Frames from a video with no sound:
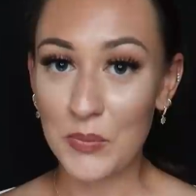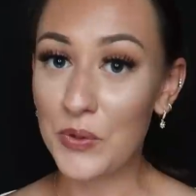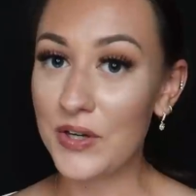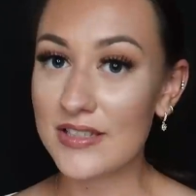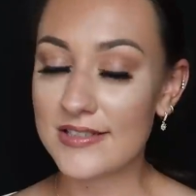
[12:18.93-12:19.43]

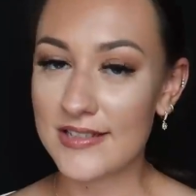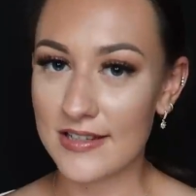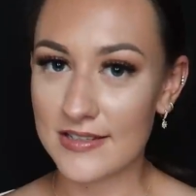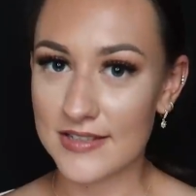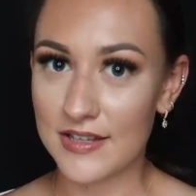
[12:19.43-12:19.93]
more
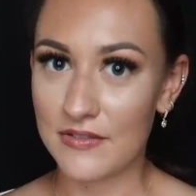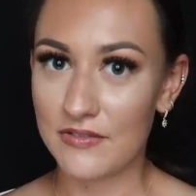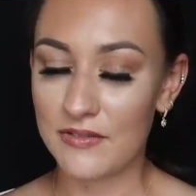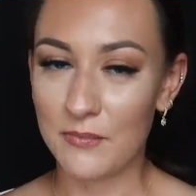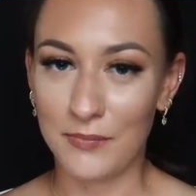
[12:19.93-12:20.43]

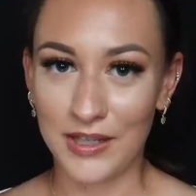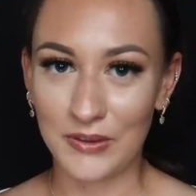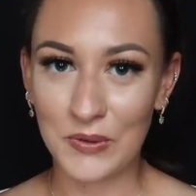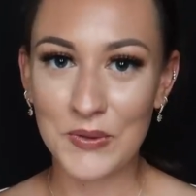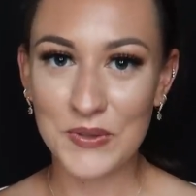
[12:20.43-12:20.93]
extensive main
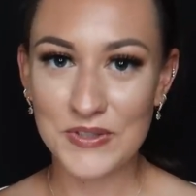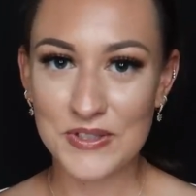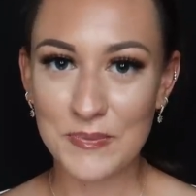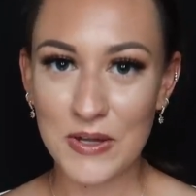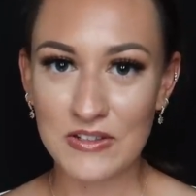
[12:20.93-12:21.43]

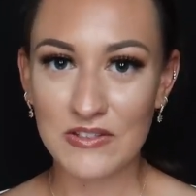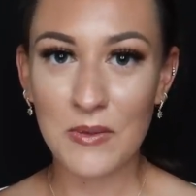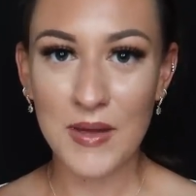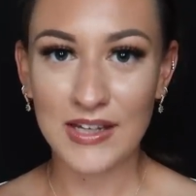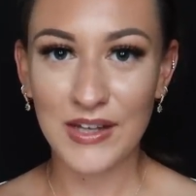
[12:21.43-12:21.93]
course part of the
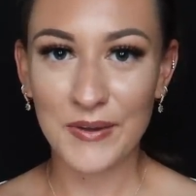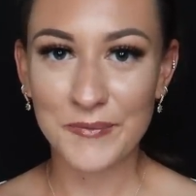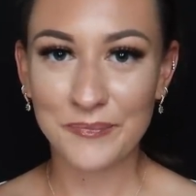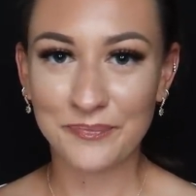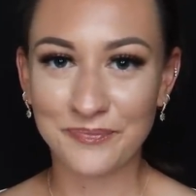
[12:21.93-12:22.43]

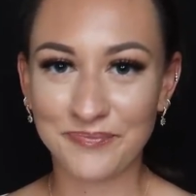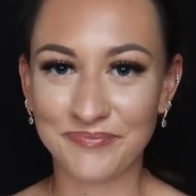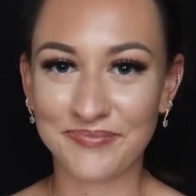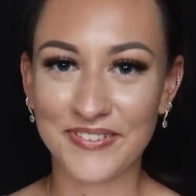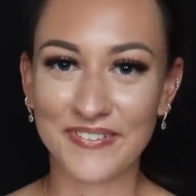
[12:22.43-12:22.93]

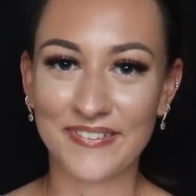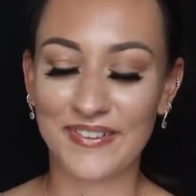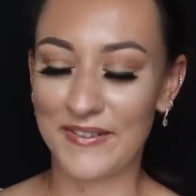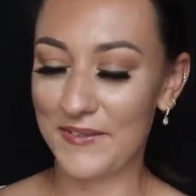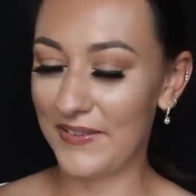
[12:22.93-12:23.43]
menu.
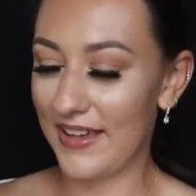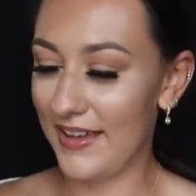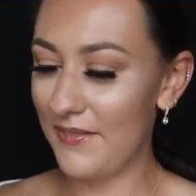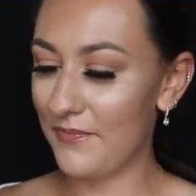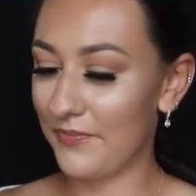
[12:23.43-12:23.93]
Okay.